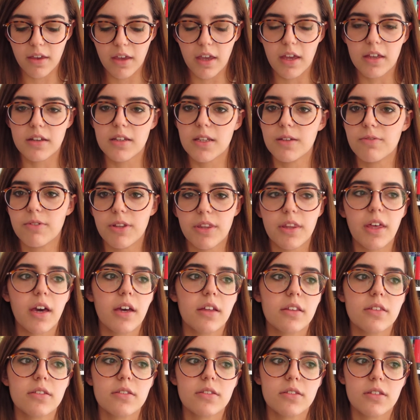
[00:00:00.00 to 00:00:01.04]
And even
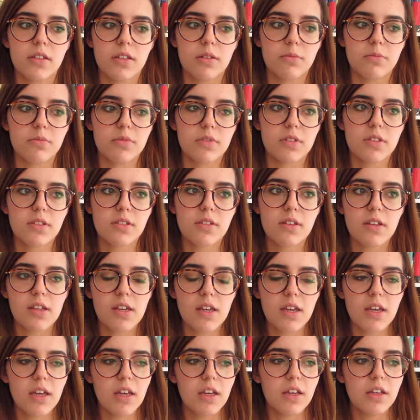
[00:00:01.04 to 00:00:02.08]
that seems
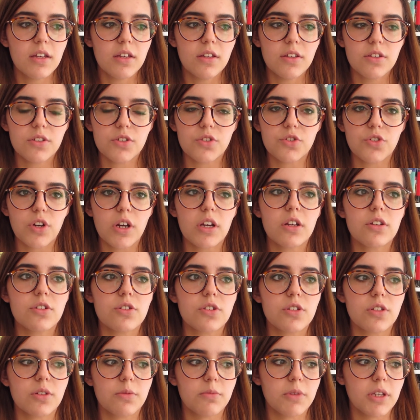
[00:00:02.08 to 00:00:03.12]

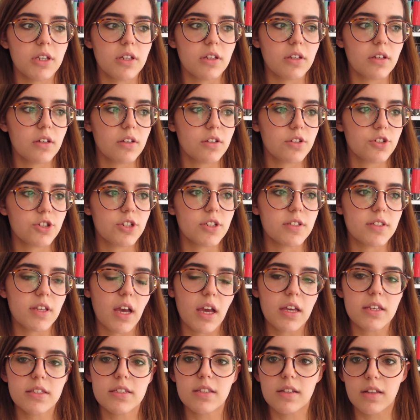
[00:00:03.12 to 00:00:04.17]
strange to me. She's
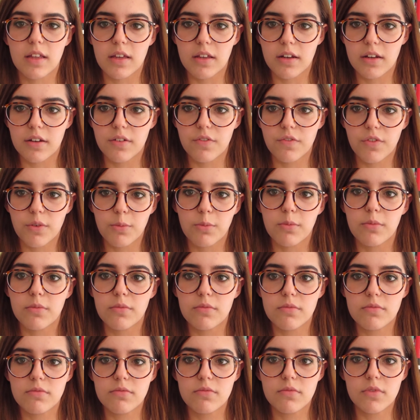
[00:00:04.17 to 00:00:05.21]
isolated from
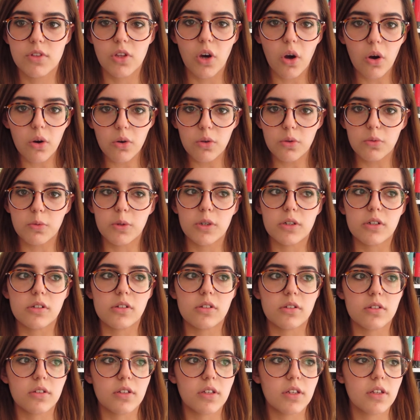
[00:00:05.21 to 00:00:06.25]
the whole
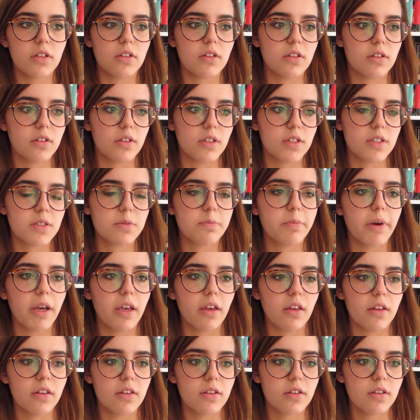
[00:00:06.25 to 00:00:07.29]
world,
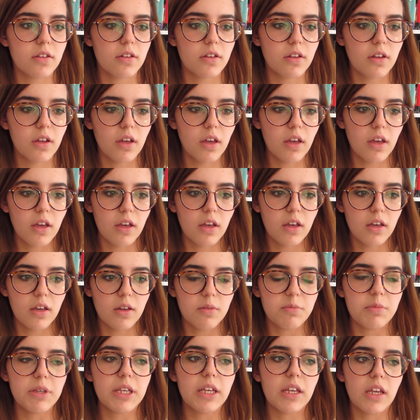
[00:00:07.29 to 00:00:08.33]
despite
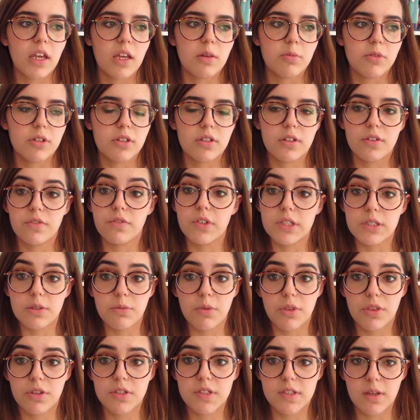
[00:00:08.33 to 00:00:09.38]
being able to visit
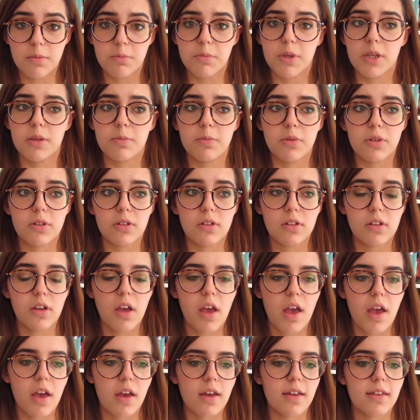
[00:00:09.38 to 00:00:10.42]
with some people
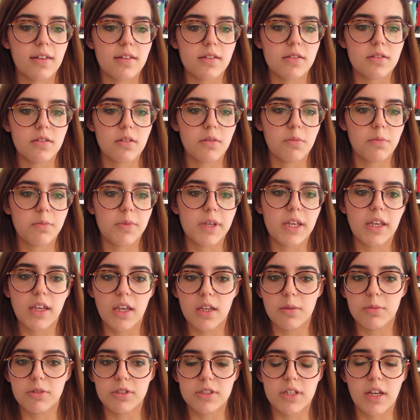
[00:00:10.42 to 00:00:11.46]
and being
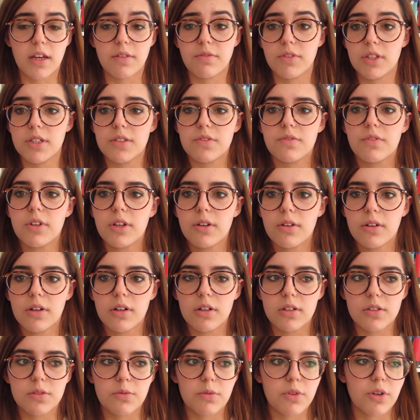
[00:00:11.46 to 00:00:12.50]
able to have these video
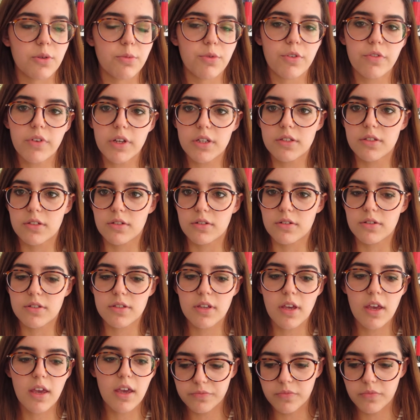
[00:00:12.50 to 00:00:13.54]
calls with her
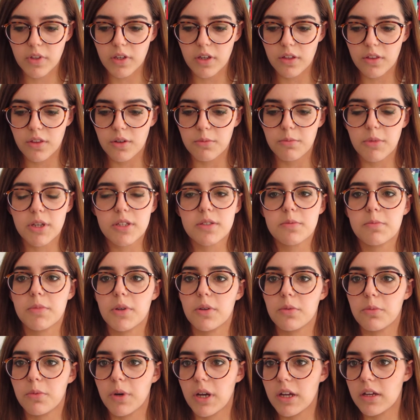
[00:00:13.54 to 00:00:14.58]
professors. There must
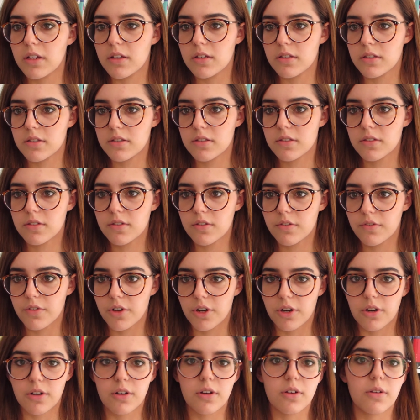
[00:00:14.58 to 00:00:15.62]
be ways for
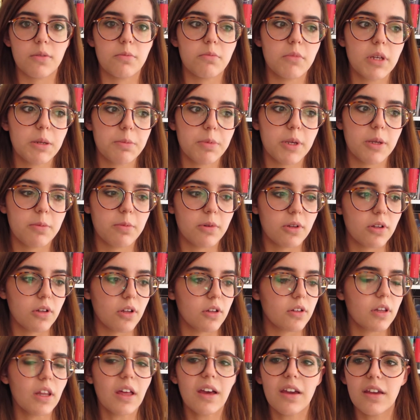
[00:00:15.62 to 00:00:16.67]
her to meet people
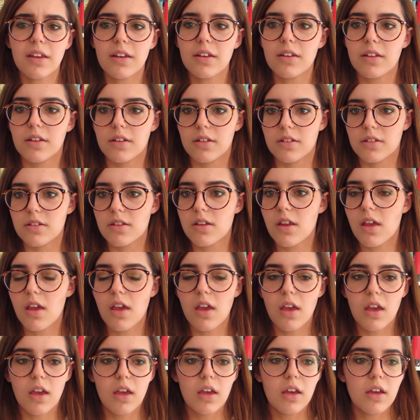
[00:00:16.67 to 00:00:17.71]
online and
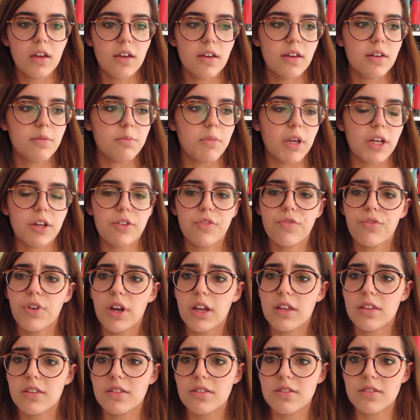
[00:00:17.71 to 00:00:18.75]
make
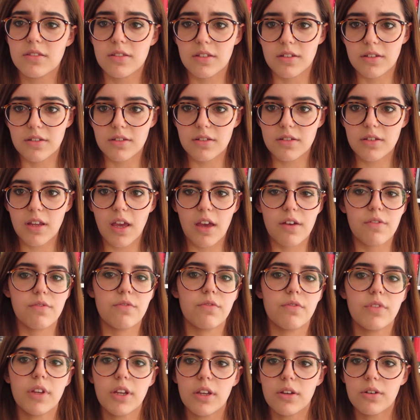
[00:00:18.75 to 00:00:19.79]
friends and have
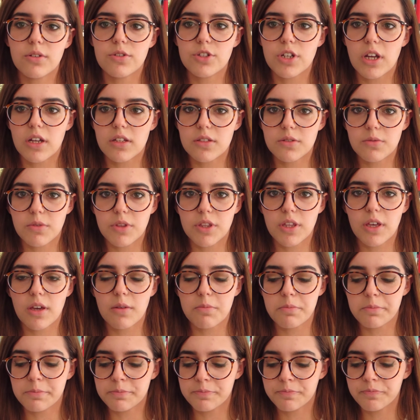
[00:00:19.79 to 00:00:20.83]
video chats with
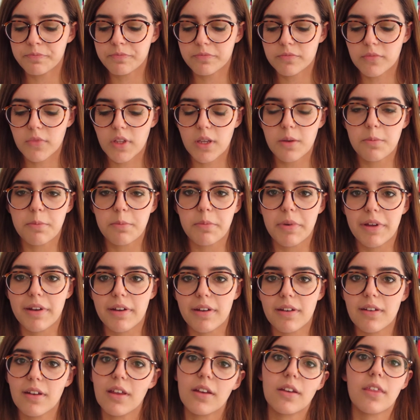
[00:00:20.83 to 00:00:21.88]
them, but
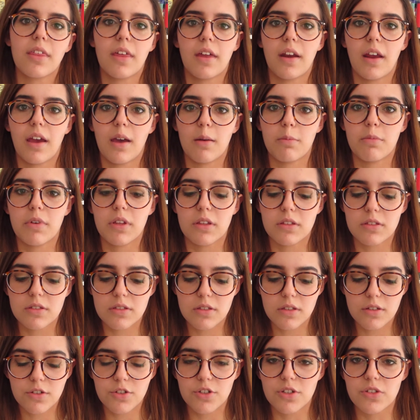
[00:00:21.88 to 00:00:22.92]
none of that
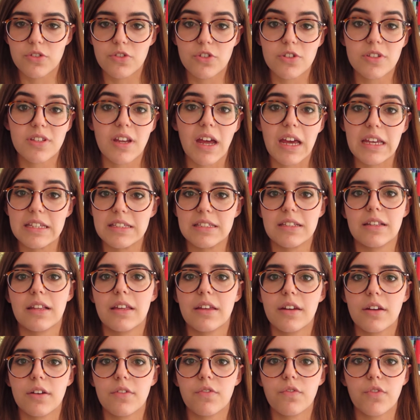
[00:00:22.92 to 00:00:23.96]
happens. She's just
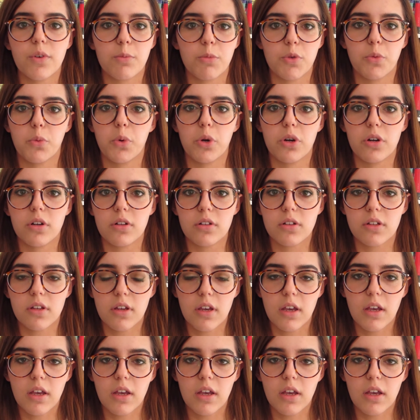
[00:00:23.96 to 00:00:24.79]
isolated from the world,